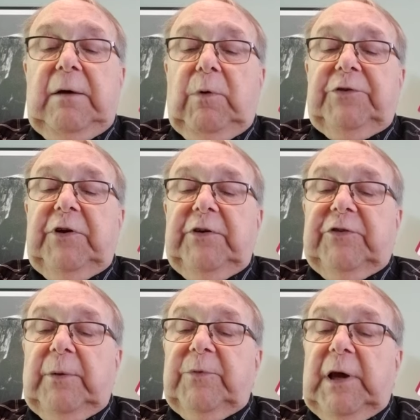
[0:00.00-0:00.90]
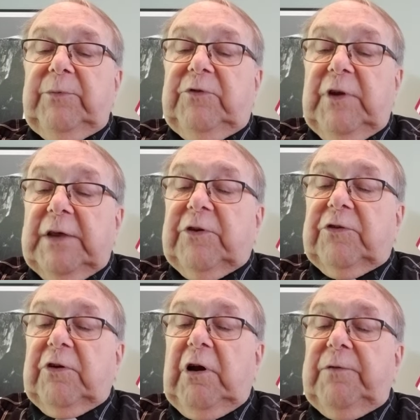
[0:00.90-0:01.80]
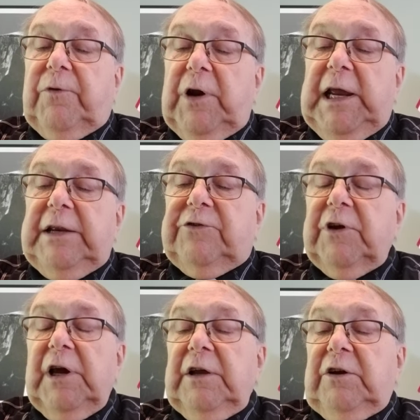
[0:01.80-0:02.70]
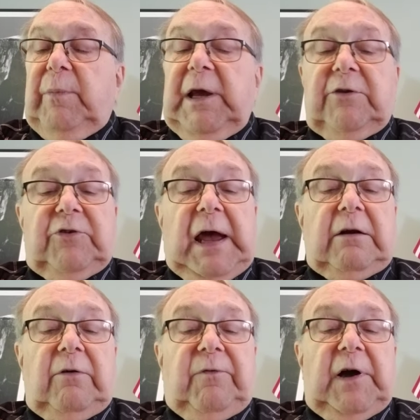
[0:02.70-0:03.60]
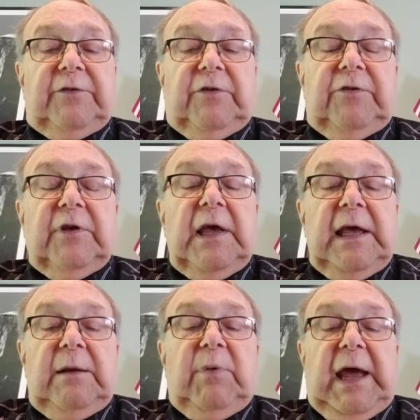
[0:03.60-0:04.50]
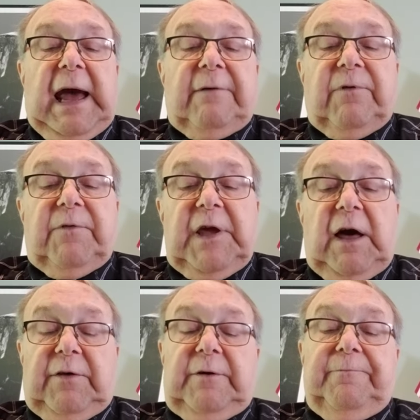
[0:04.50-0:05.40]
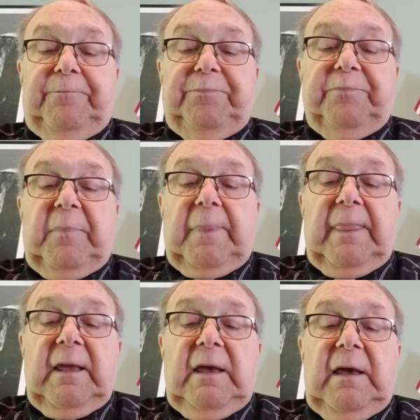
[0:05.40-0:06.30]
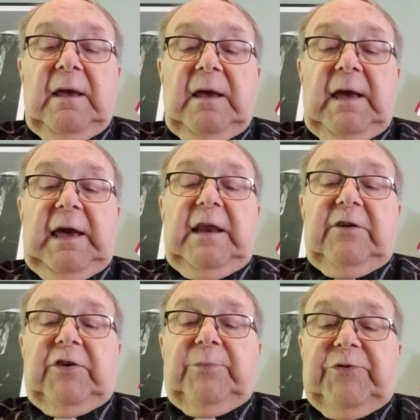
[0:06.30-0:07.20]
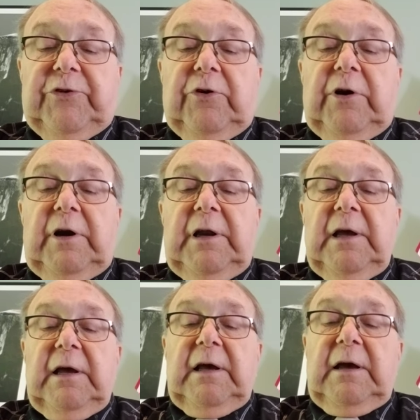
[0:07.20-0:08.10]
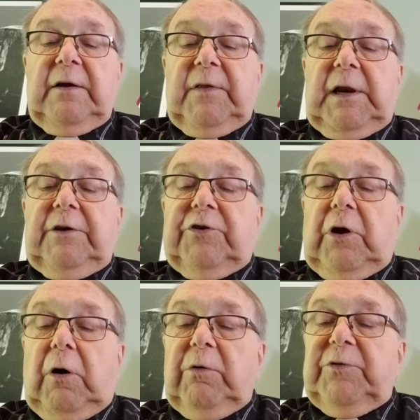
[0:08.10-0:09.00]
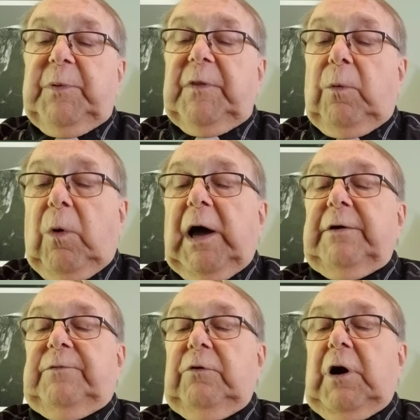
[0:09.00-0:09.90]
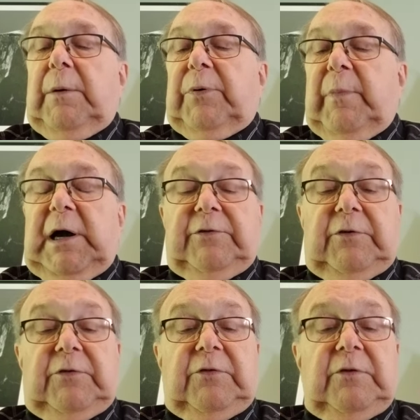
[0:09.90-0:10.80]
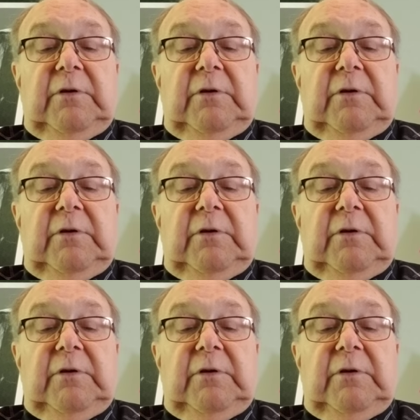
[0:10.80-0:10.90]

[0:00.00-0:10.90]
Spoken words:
in which it is sometimes necessary for each to make sacrifices in behalf of the other. It is absurd that it should always be the wife who compromises.